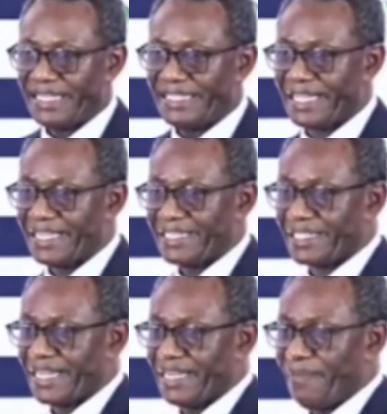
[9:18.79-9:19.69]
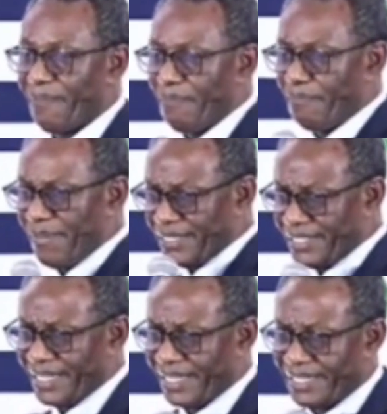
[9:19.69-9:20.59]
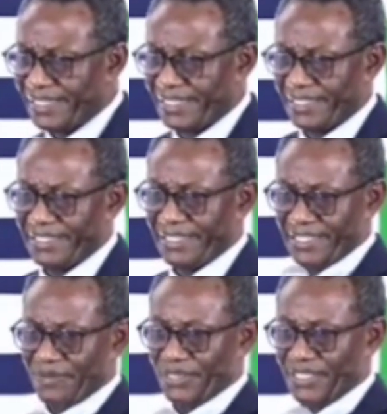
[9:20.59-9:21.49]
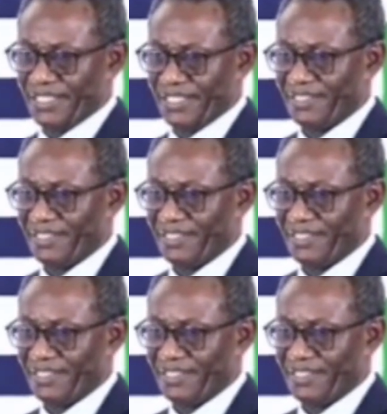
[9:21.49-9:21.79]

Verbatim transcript: intentionally mentored Timothy